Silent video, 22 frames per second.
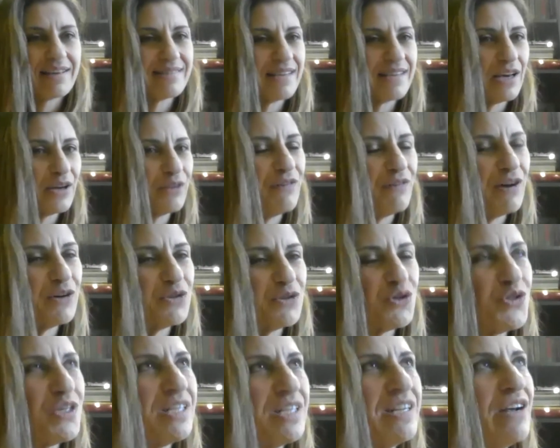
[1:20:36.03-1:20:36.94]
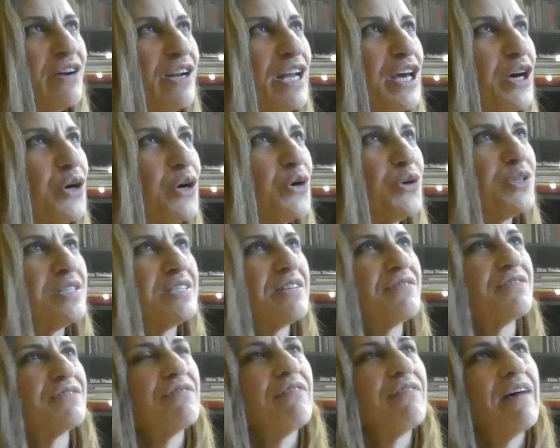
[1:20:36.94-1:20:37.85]
executive functions and early
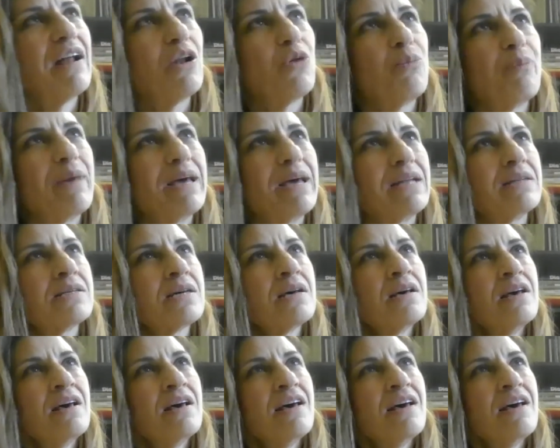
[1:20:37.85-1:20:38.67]
cognitive development.